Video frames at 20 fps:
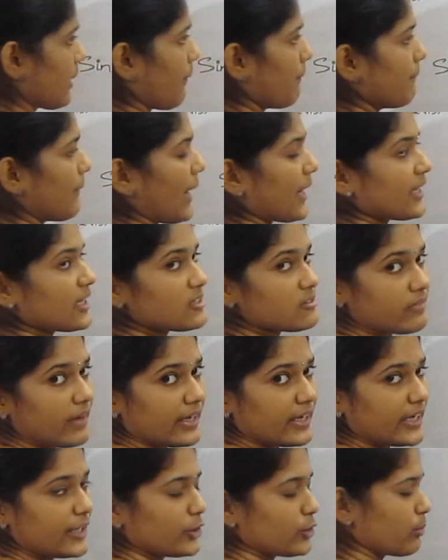minus
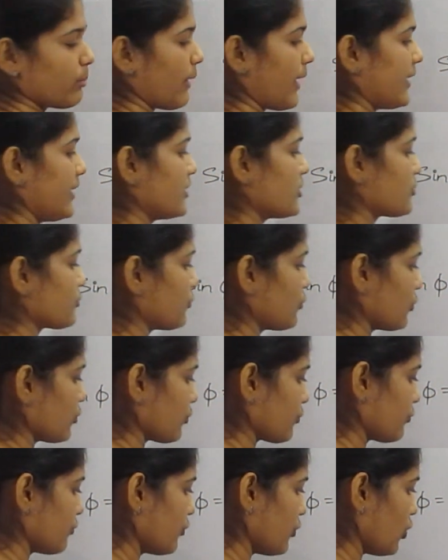1 into minus 4,
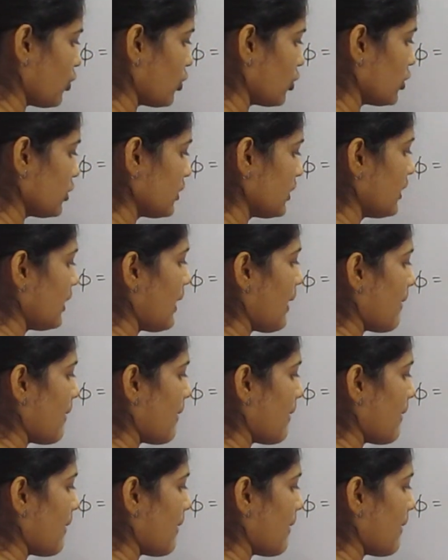4